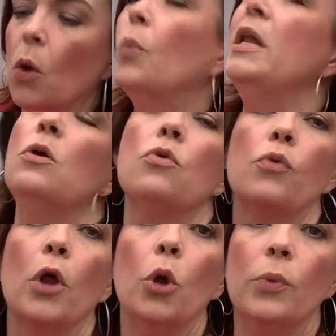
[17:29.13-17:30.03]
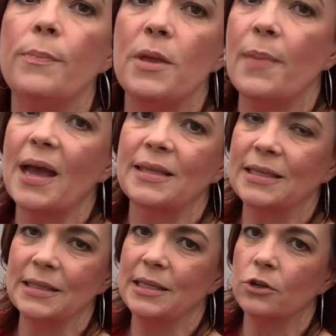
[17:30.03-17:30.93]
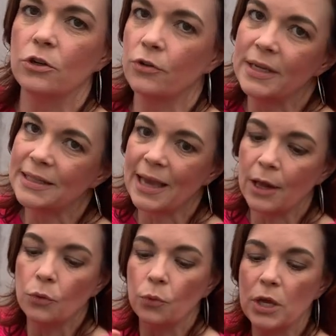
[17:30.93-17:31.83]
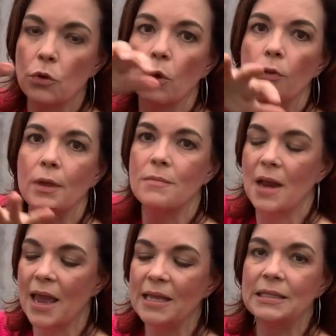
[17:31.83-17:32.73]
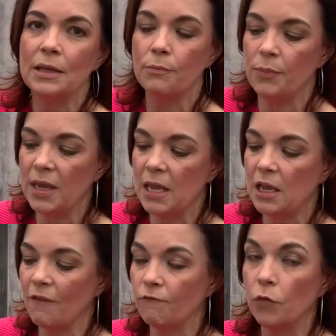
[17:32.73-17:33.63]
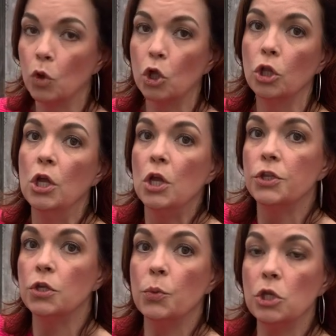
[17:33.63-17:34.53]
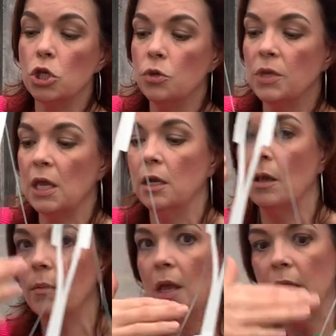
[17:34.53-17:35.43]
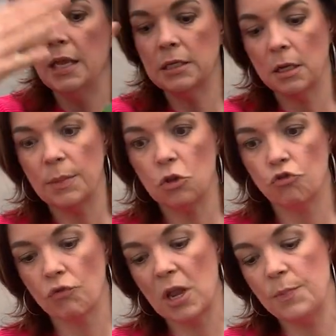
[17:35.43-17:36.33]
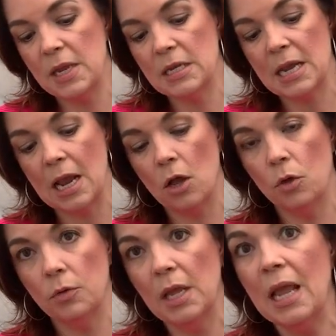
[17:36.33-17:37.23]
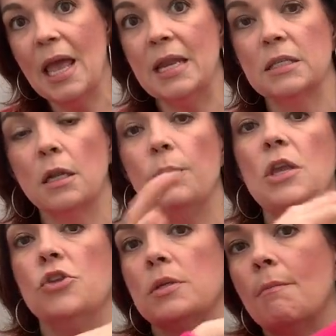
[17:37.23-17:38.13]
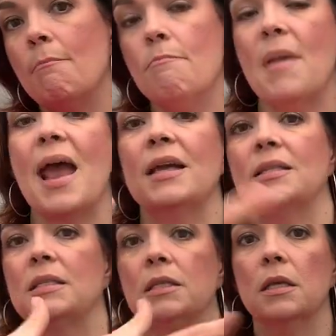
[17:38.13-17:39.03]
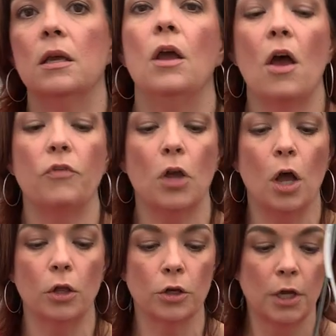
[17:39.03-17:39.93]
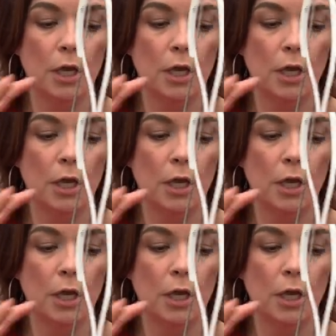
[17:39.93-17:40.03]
We don't grow wimpy baskets here at Creekside. We grow them nice and big and full, so when you get them, it's going to be draping down and it's going to be just mass of color.